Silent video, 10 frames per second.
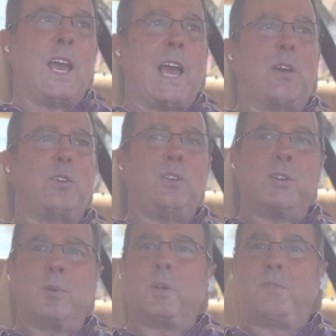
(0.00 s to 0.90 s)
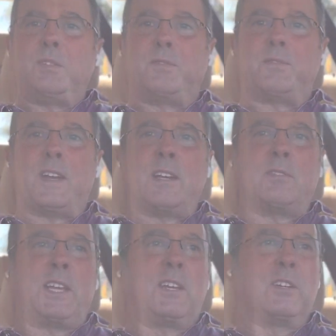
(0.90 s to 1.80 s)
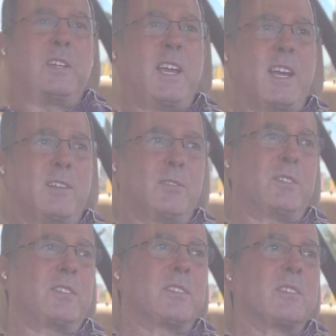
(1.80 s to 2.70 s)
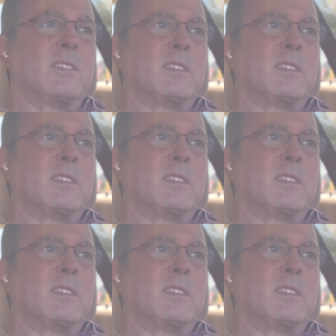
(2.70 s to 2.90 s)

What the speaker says: how do you know if you found a good house?